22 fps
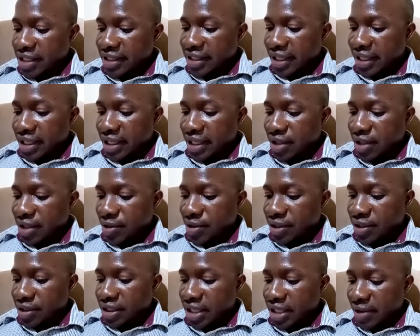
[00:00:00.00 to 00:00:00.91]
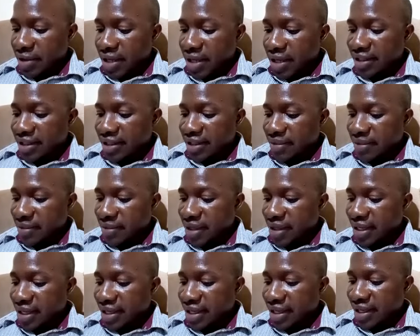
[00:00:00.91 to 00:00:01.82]
Take cold shower in the
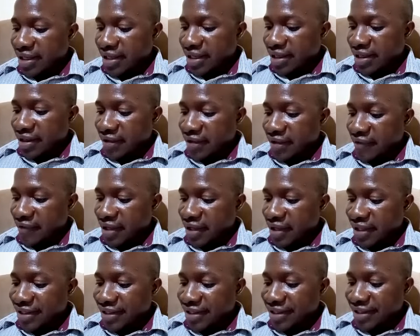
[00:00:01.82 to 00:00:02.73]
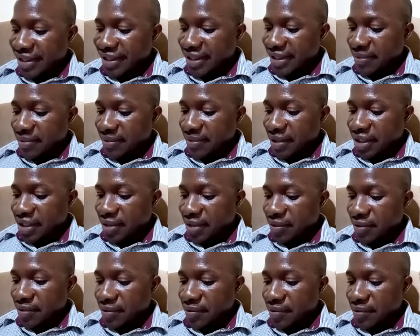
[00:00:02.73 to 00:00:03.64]
morning and in the evening. Strictly monitor
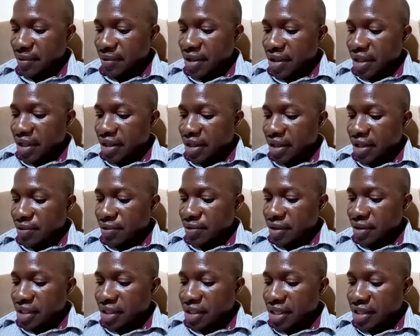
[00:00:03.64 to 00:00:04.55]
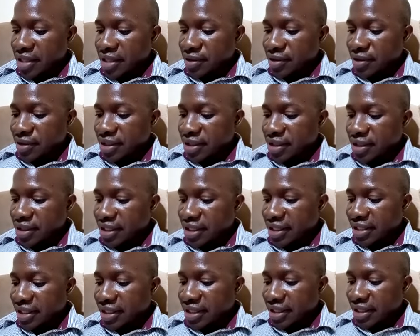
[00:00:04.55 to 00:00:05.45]
that water does not
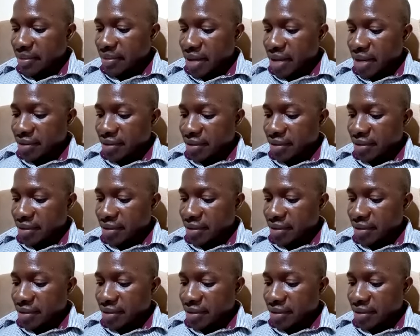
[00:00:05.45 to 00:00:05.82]
enter the mouth.